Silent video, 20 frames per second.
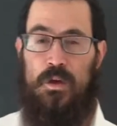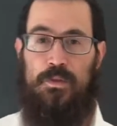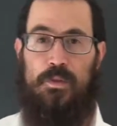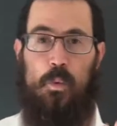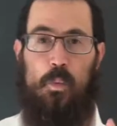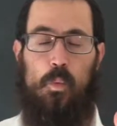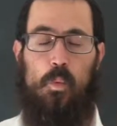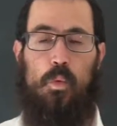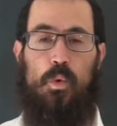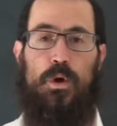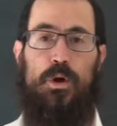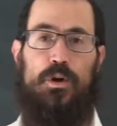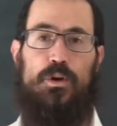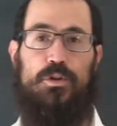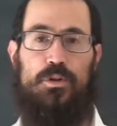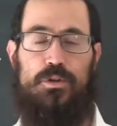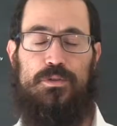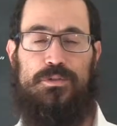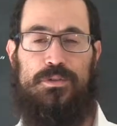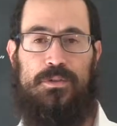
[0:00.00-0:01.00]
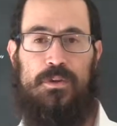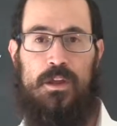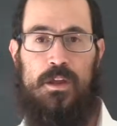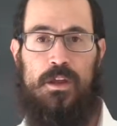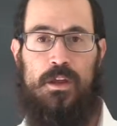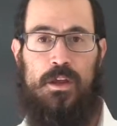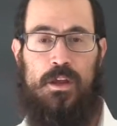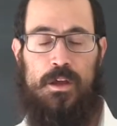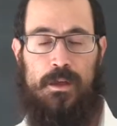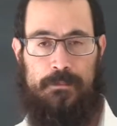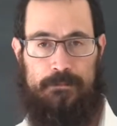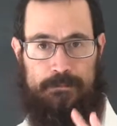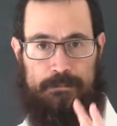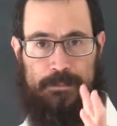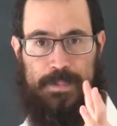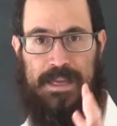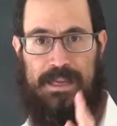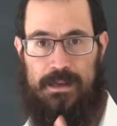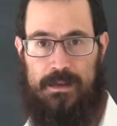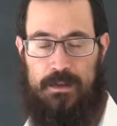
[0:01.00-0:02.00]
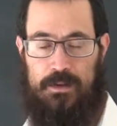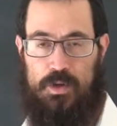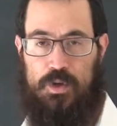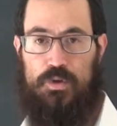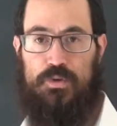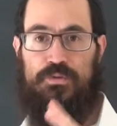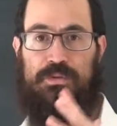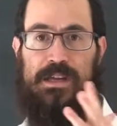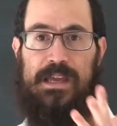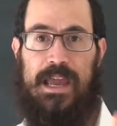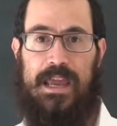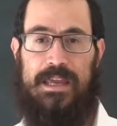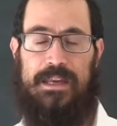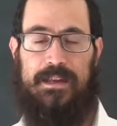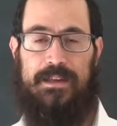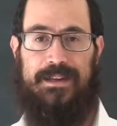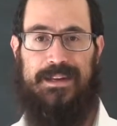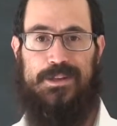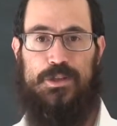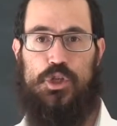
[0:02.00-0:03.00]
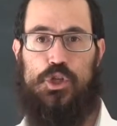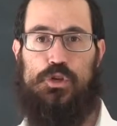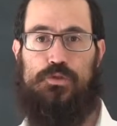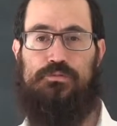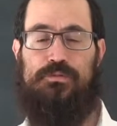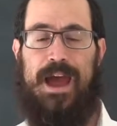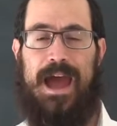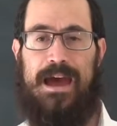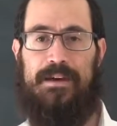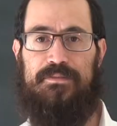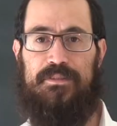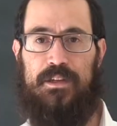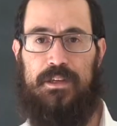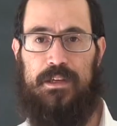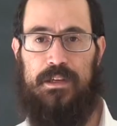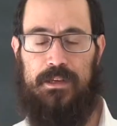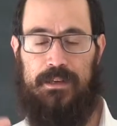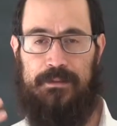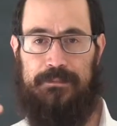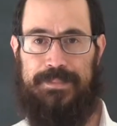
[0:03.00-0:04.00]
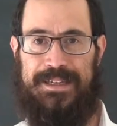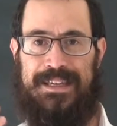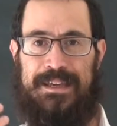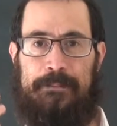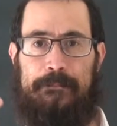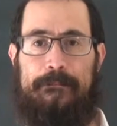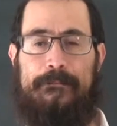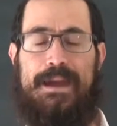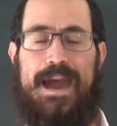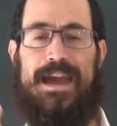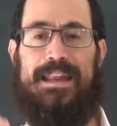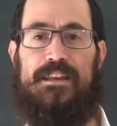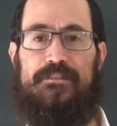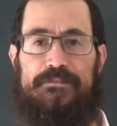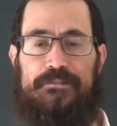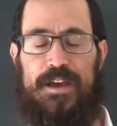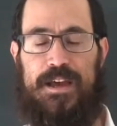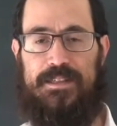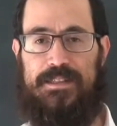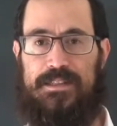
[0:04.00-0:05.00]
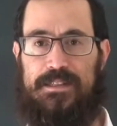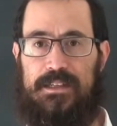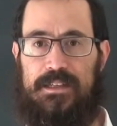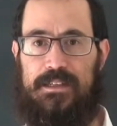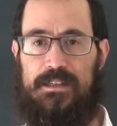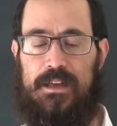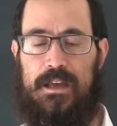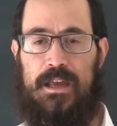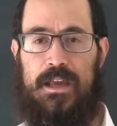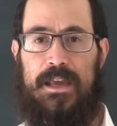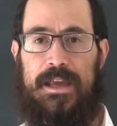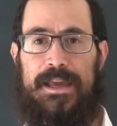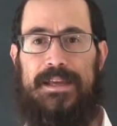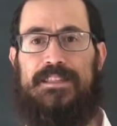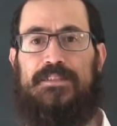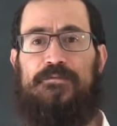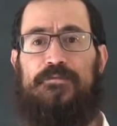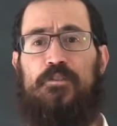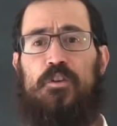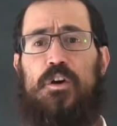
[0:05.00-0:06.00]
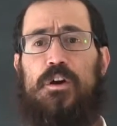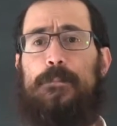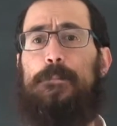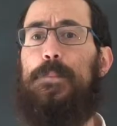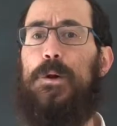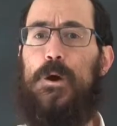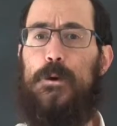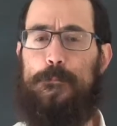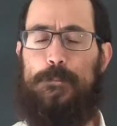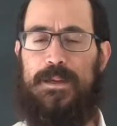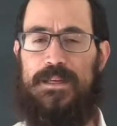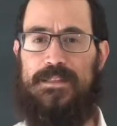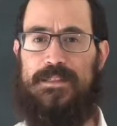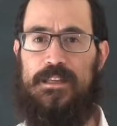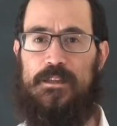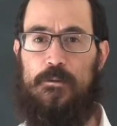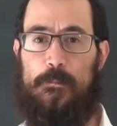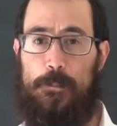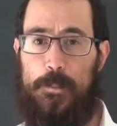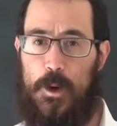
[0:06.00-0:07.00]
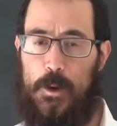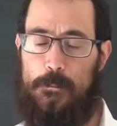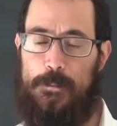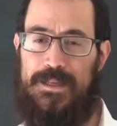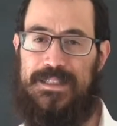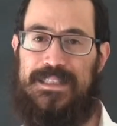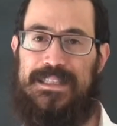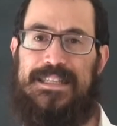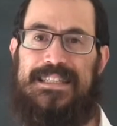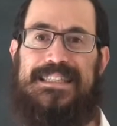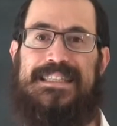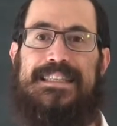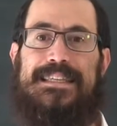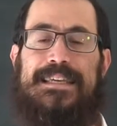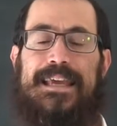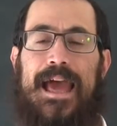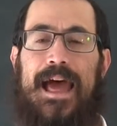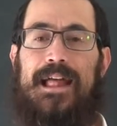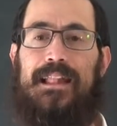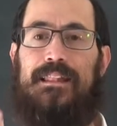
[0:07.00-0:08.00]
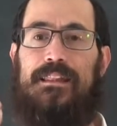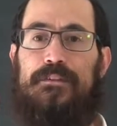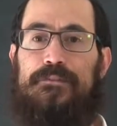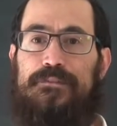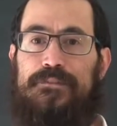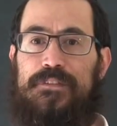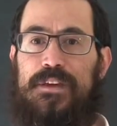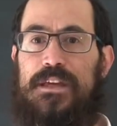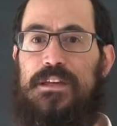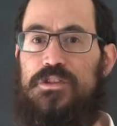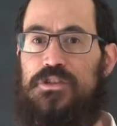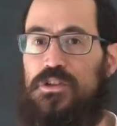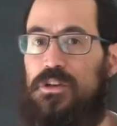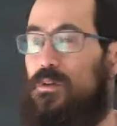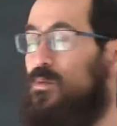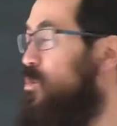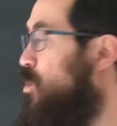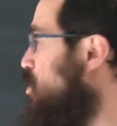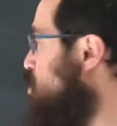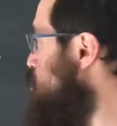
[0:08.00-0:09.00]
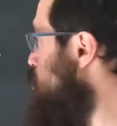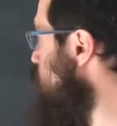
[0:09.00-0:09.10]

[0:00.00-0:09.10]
the world being created and traveling and being manifested, it's for a purpose. And the purpose is the elevation, which